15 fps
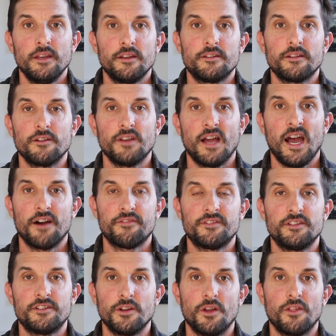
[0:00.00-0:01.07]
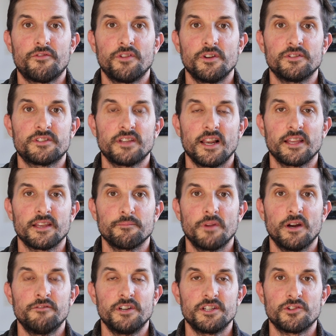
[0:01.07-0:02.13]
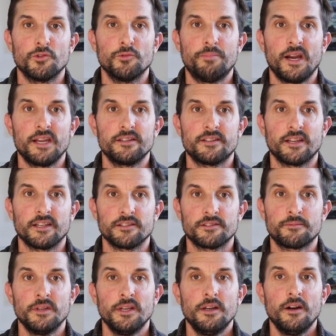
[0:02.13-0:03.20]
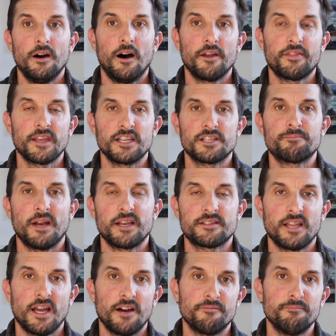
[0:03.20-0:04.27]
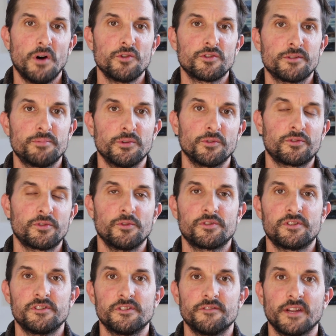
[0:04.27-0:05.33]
You don't have to do it through selling original paintings. I think it's best to have multiple sources of